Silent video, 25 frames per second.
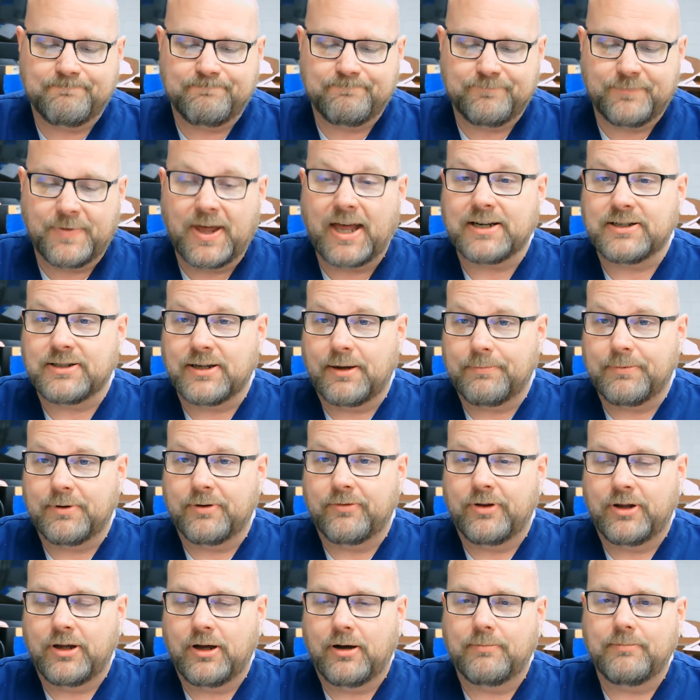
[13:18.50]
That's up to
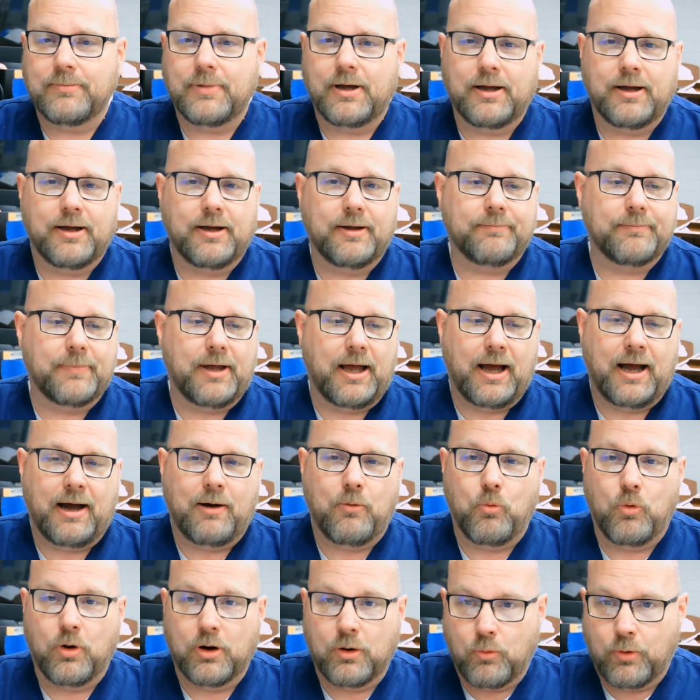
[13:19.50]
them. I
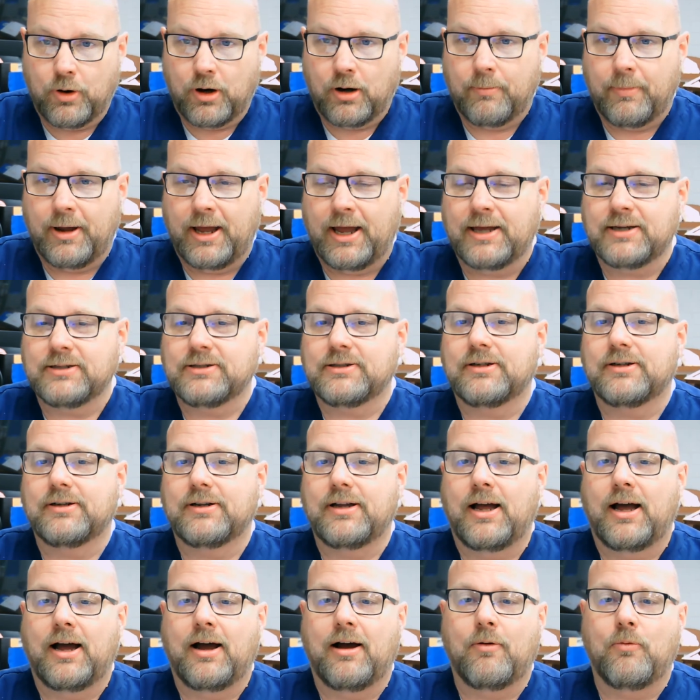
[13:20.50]
want to wear a mask.
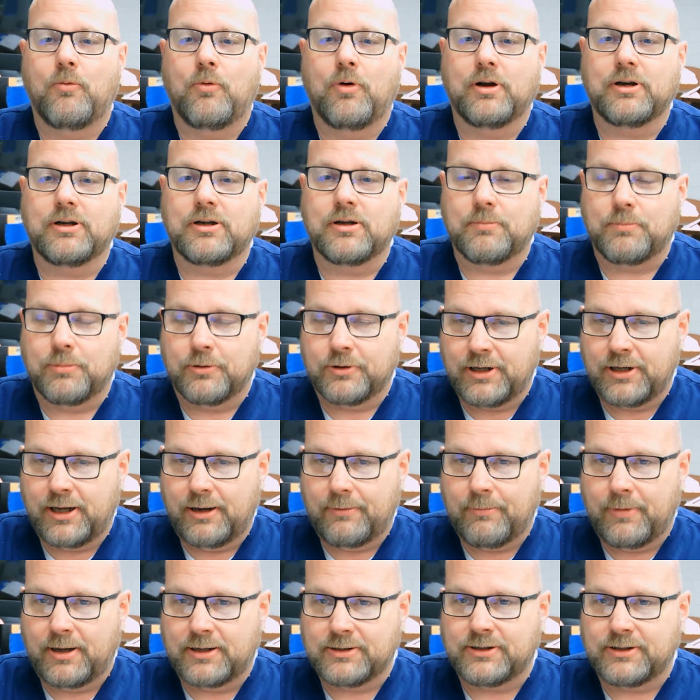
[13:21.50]
I want to
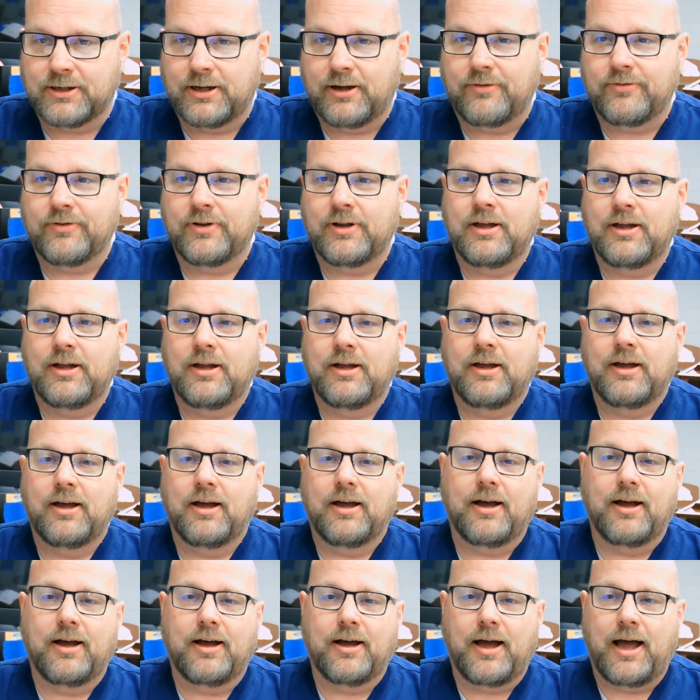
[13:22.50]
protect myself.
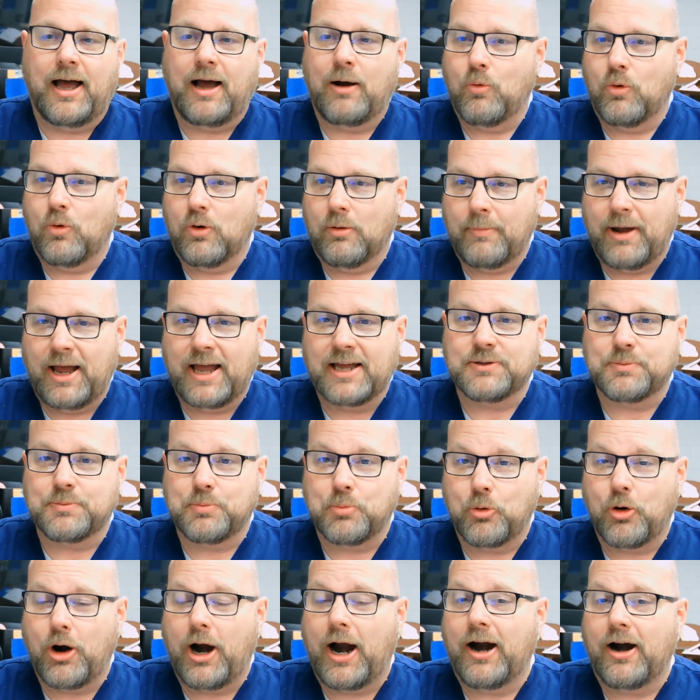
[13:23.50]
I wore a mask
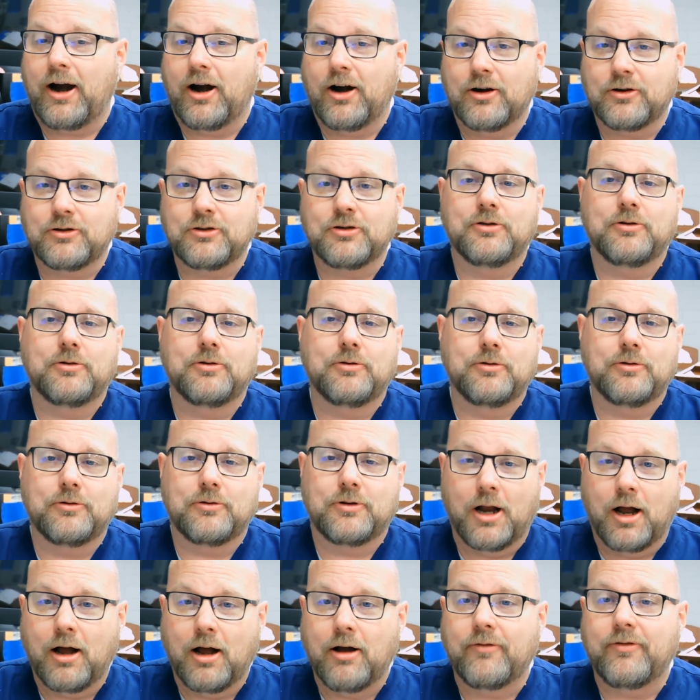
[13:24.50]
prior to
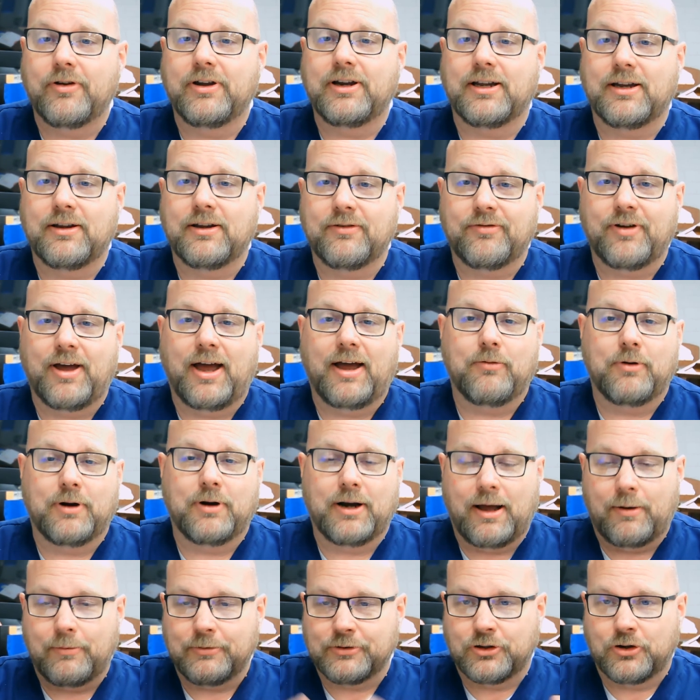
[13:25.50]
COVID, and in fact, when
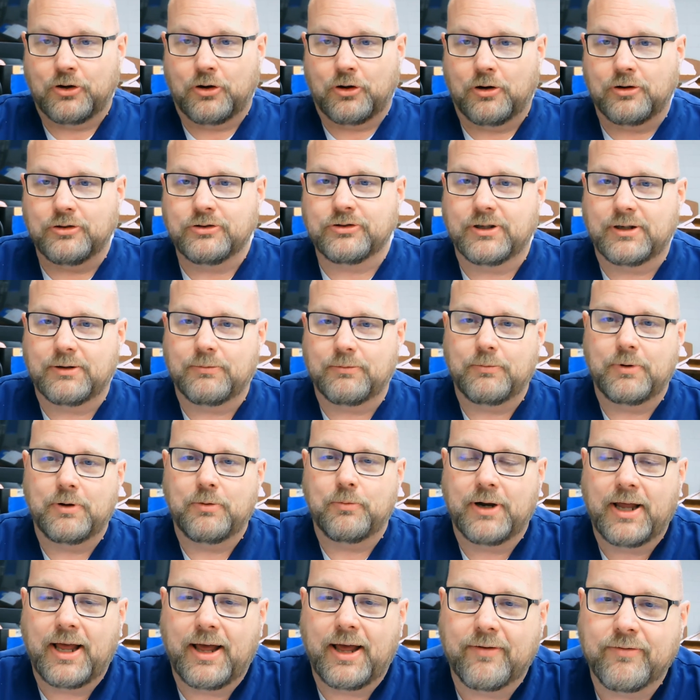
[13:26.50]
I was a nurse and we
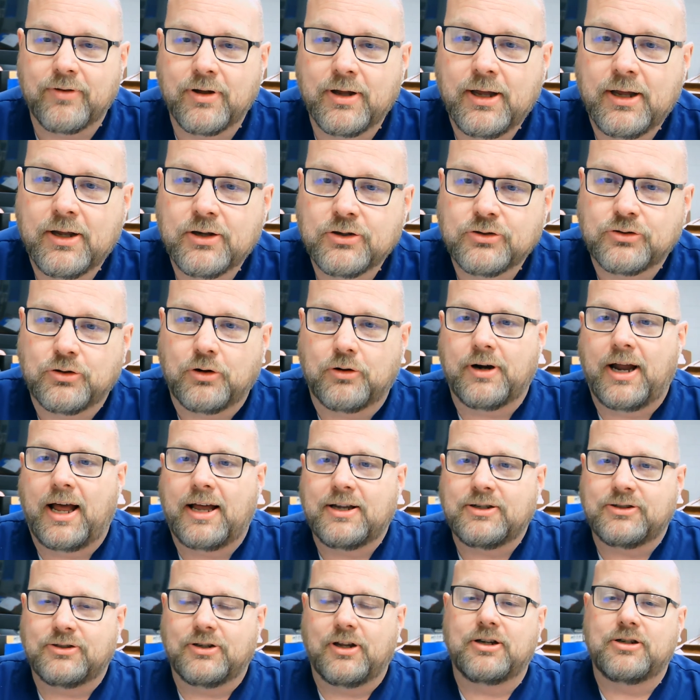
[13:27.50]
would have certain
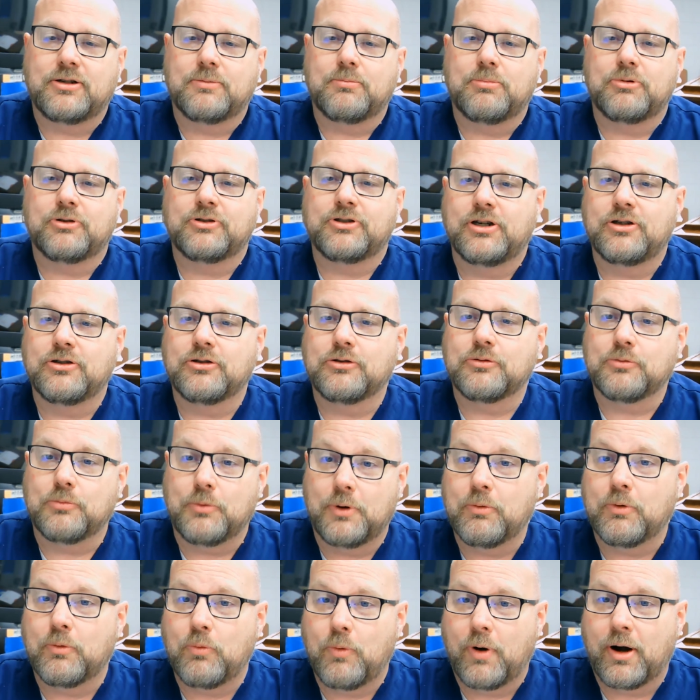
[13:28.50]
isolation procedures, we
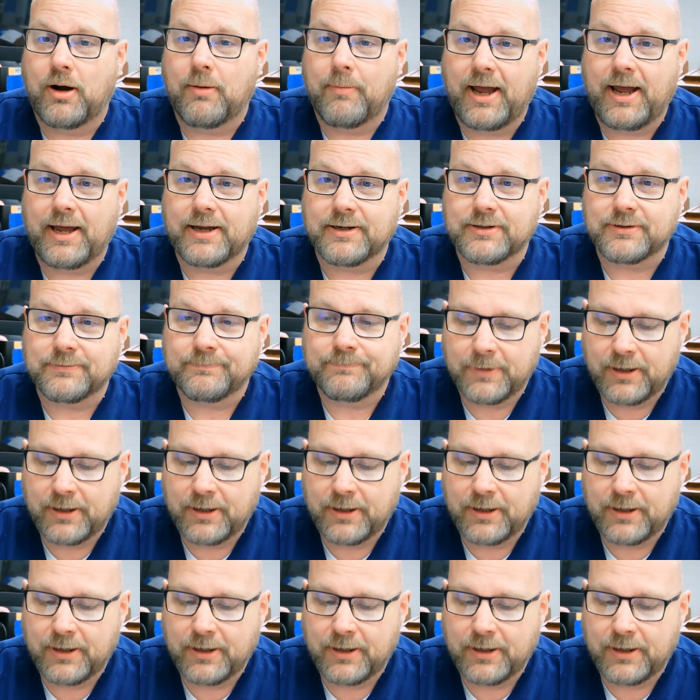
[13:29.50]
would wear a mask.